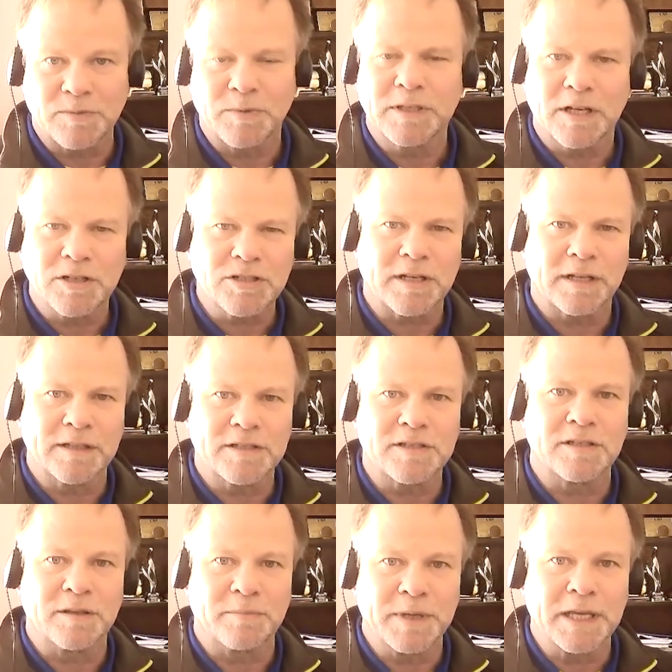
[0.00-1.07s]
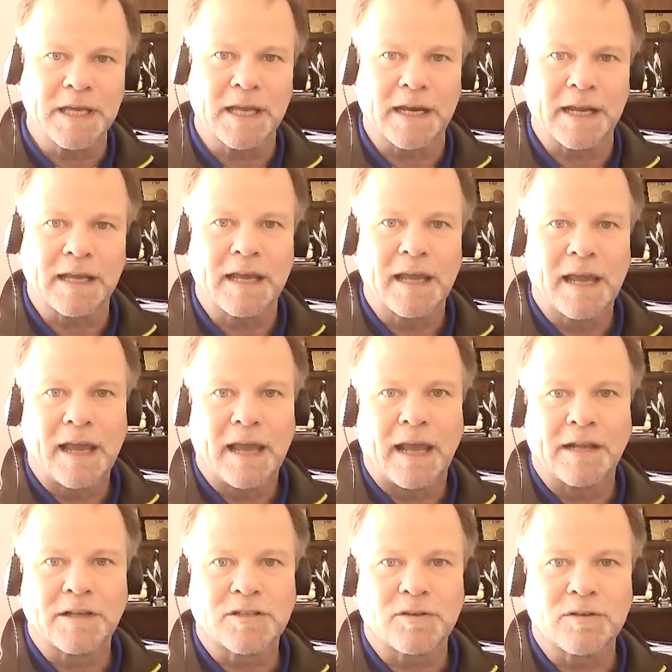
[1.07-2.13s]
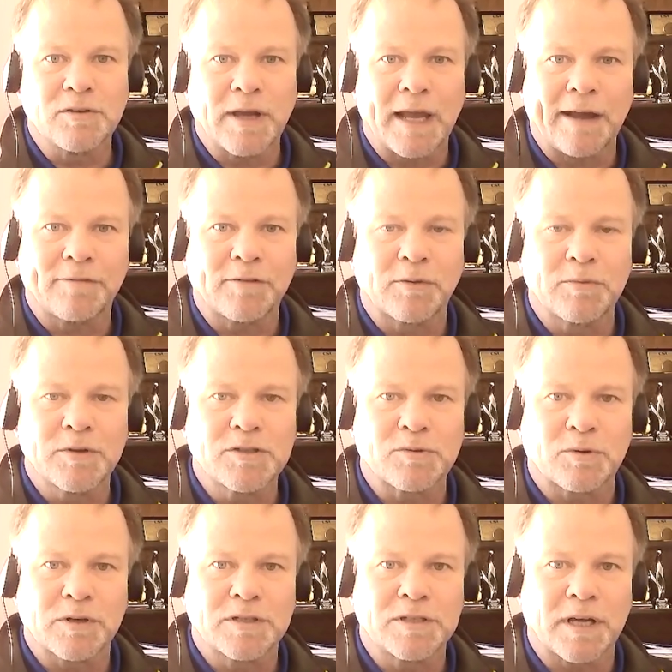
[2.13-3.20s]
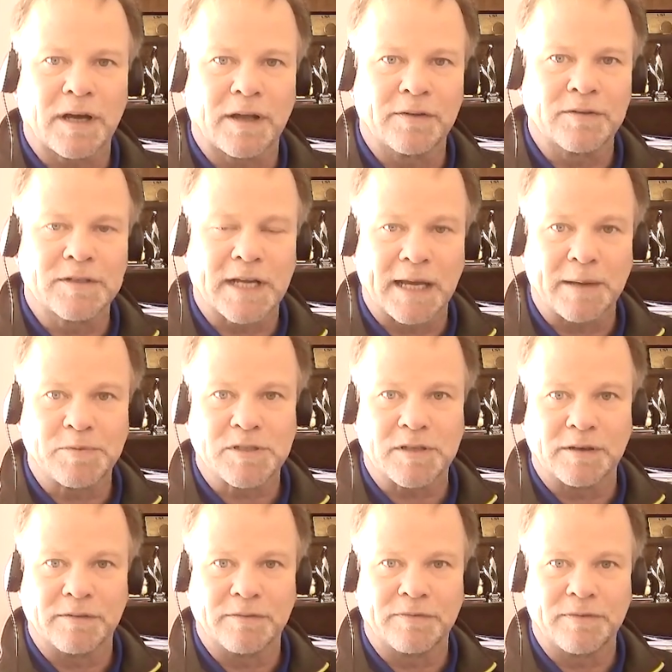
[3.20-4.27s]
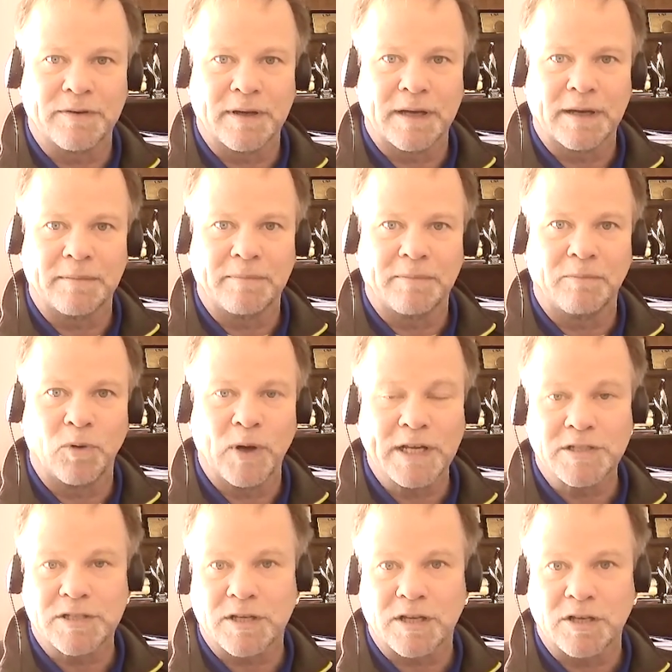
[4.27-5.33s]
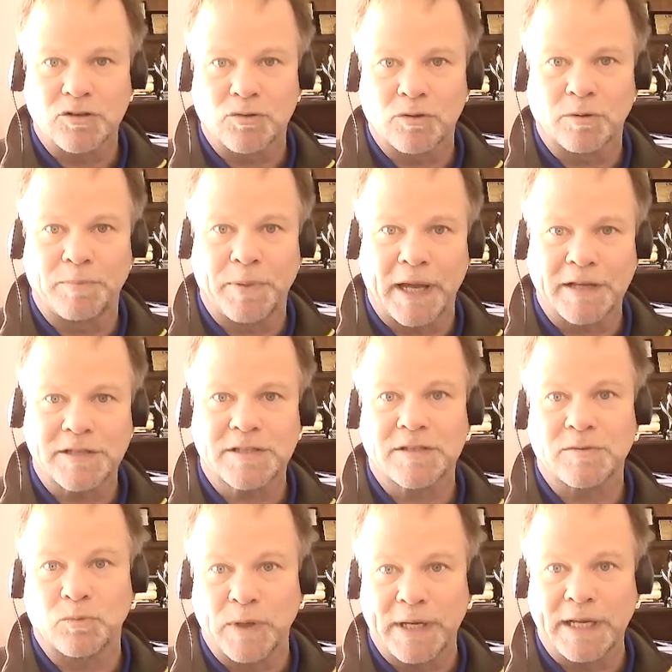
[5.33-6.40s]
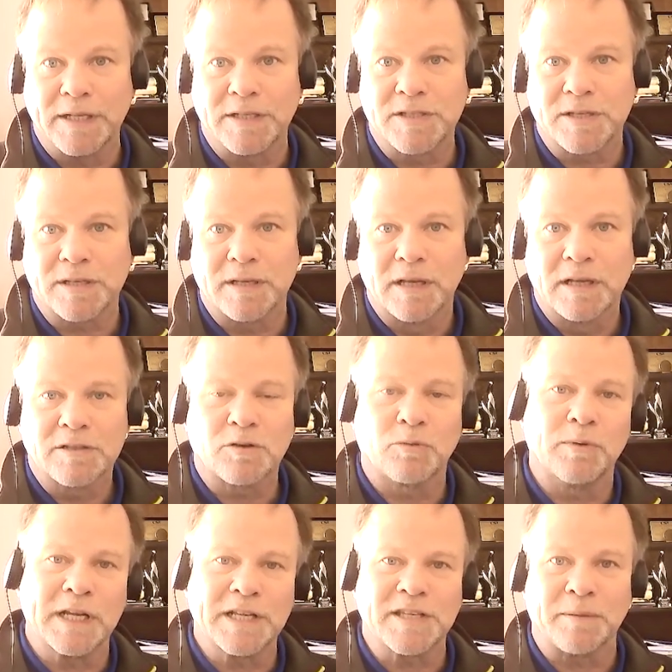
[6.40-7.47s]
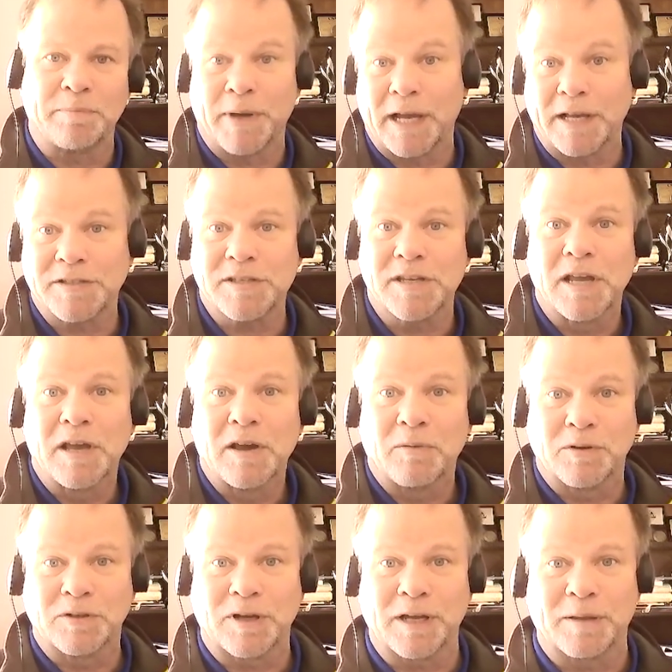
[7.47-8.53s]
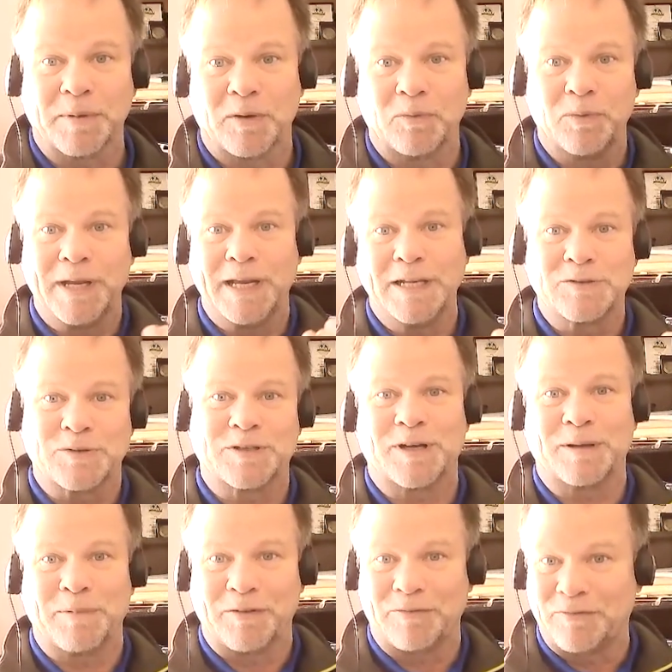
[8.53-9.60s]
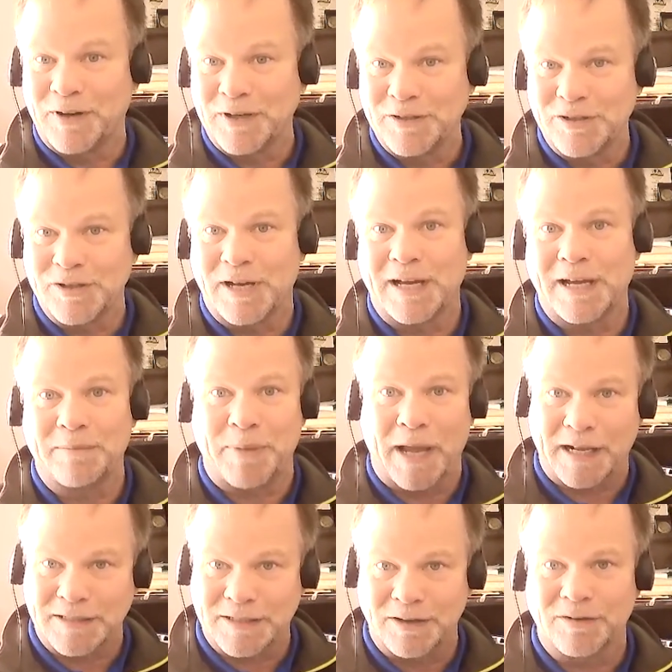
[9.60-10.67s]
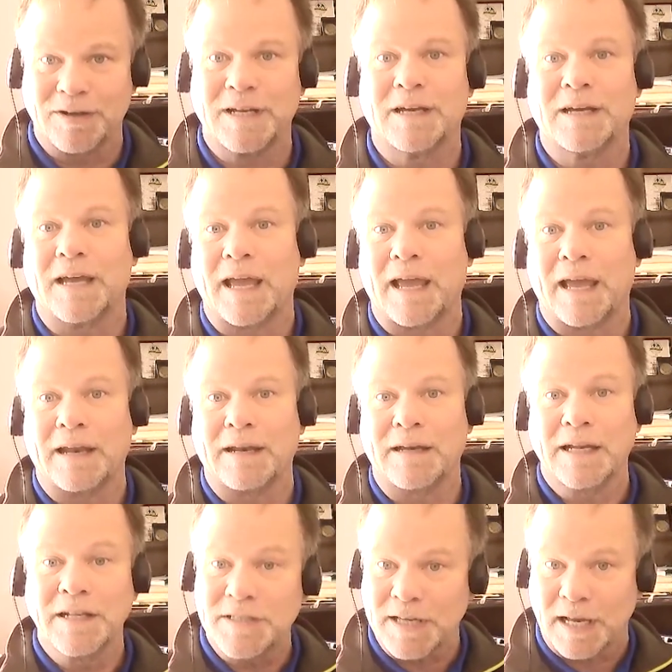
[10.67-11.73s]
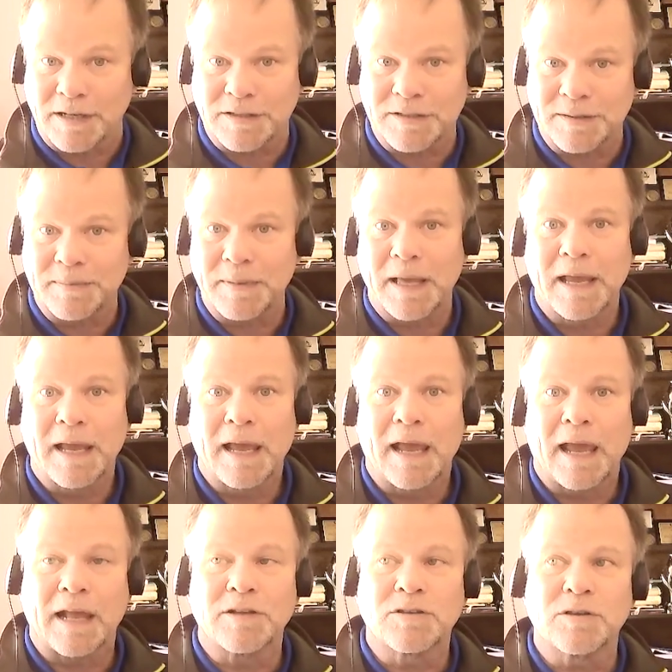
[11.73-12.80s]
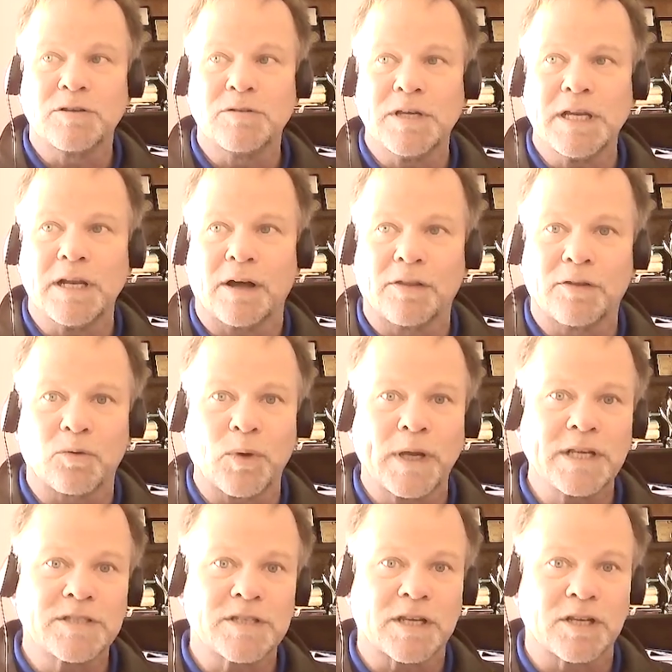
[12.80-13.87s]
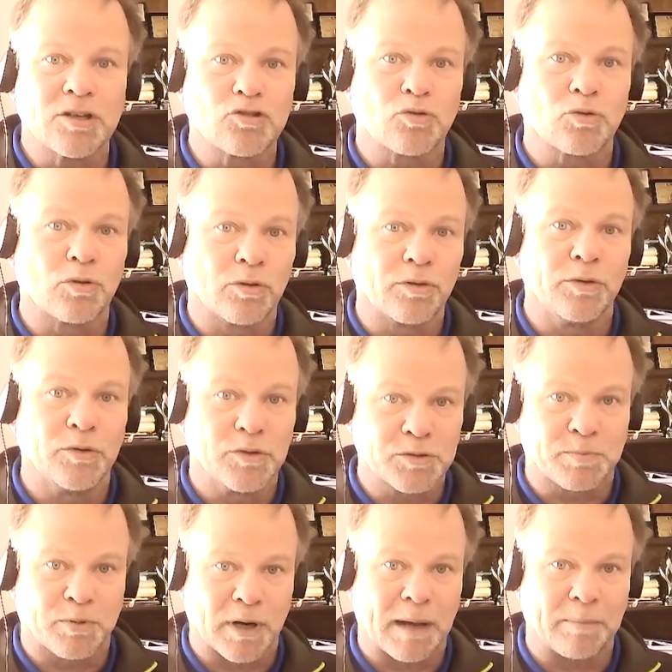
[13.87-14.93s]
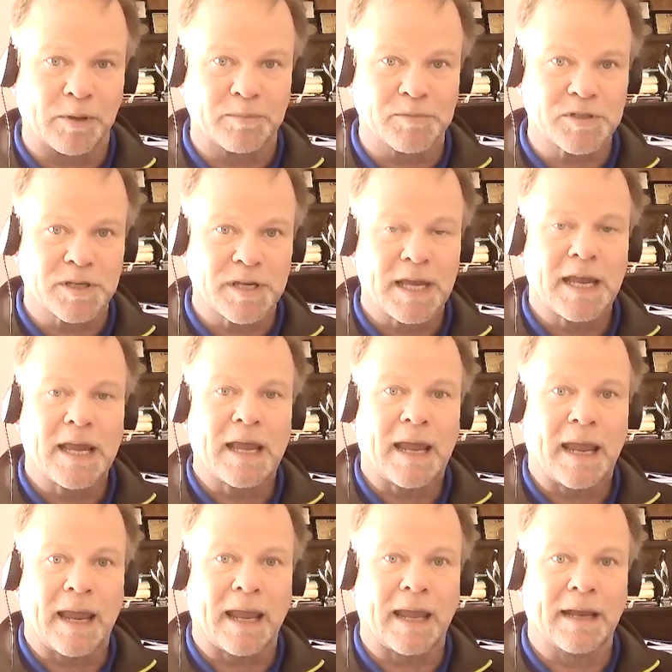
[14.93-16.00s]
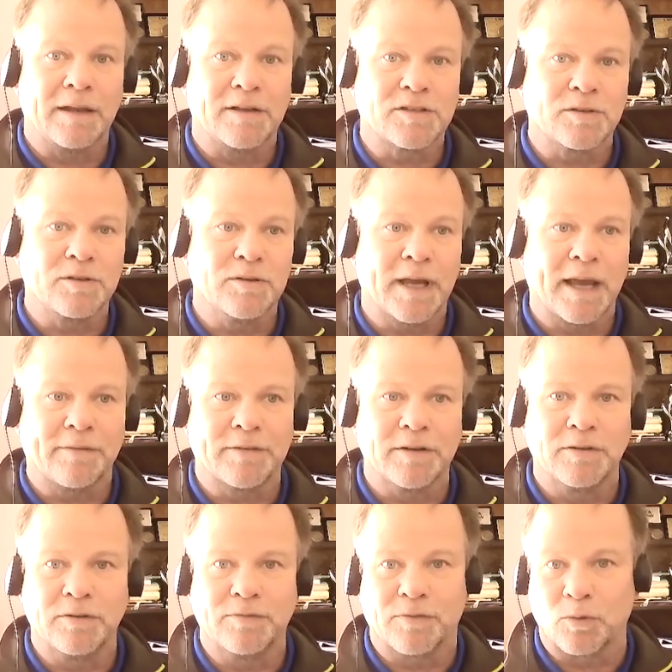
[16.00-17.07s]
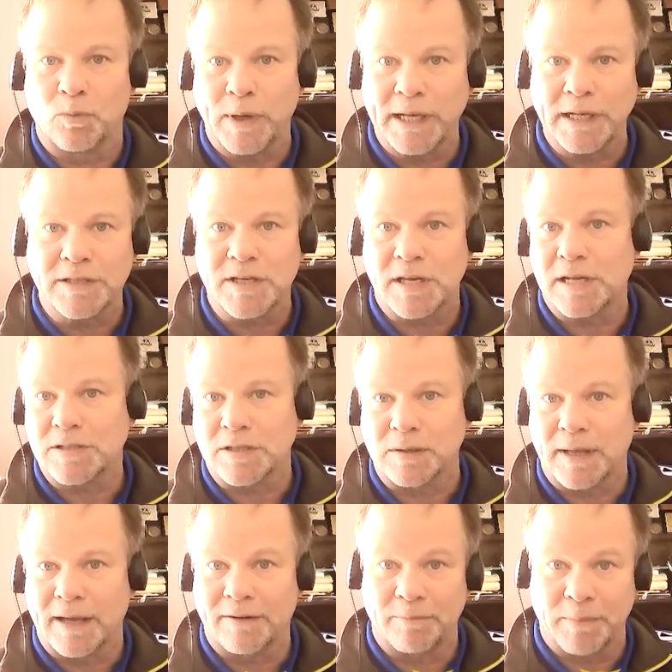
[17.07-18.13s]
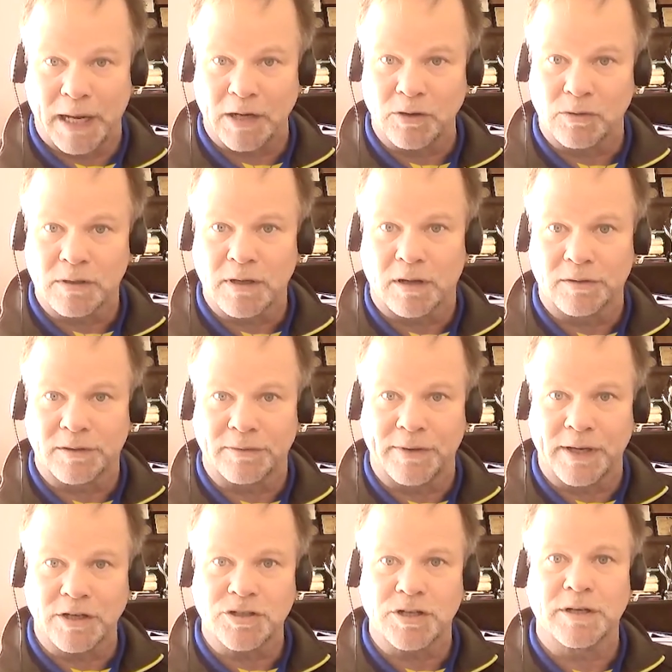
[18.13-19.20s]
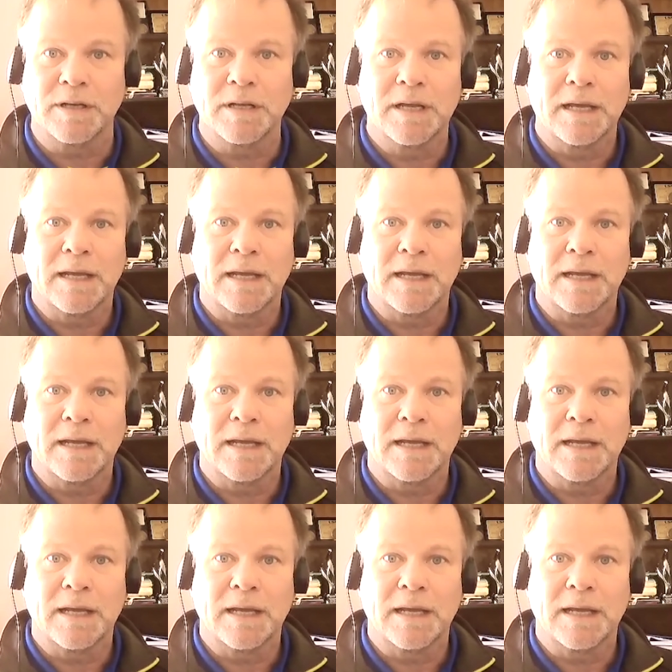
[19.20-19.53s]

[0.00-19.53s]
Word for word: We touched on this in the beginning, and so you have to resort to other types of uh, ways to control pests, weeds. So when I say pests, we're talking about weeds, we're talking about fungi, bacteria, and insects. And so you need other ways to control those problems. And so you have to do for weeds, it's a lot of manual cultivation.